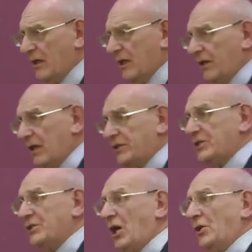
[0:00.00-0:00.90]
And it is
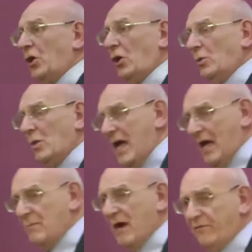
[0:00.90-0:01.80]
not all well,
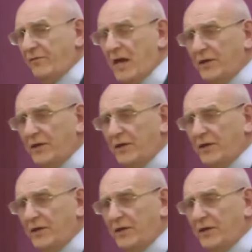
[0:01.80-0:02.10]
my friend,